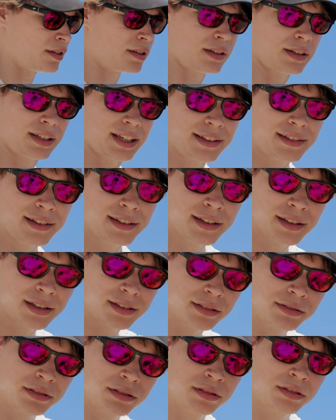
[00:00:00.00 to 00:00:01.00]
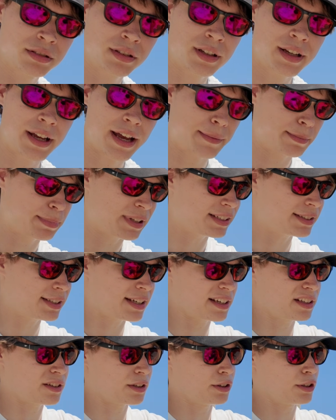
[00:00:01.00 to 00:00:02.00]
lid and
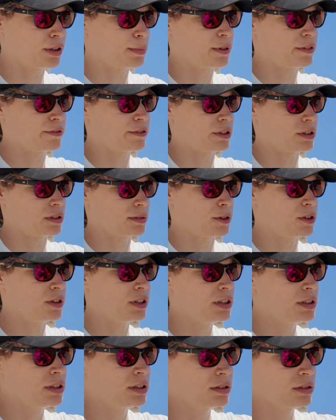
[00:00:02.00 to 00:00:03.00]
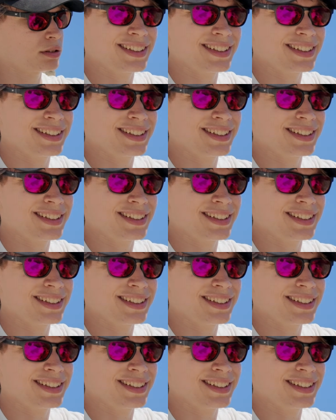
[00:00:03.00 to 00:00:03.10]
placing it on top of your gourd.